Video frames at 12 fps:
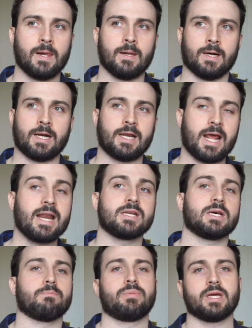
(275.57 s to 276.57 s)
and I'd
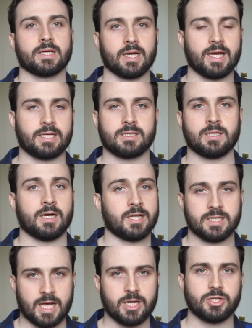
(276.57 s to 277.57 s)
end up being late
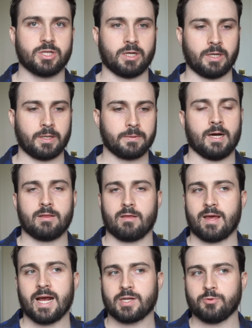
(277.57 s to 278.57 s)
unintentionally.
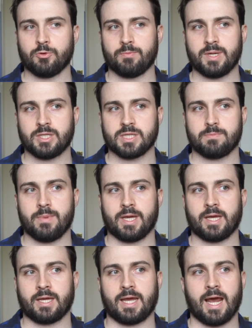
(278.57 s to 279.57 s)
Either that, or it would be just
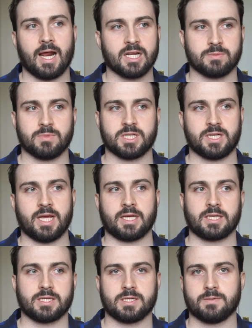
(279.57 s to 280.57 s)
making careless
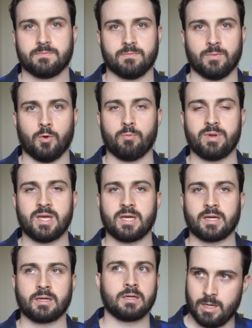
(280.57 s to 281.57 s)
mistakes or
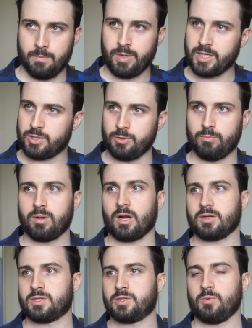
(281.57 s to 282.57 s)
being a bit too
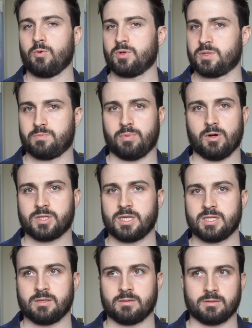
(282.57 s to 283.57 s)
blunt towards
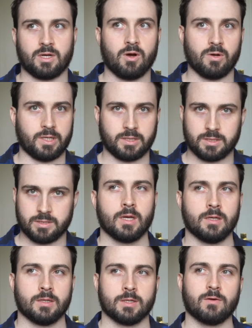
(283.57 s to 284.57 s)
bosses and colleagues.
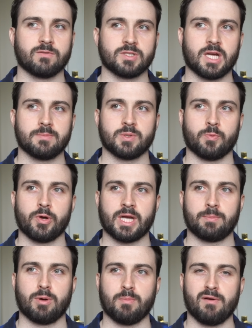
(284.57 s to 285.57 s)
And oftentimes at work
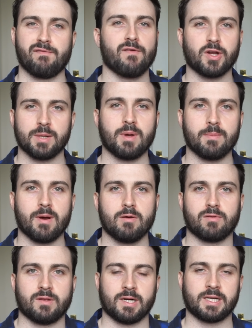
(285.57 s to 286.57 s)
I'd put my foot in my
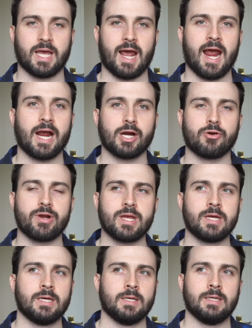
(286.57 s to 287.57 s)
mouth, and I'd get angry,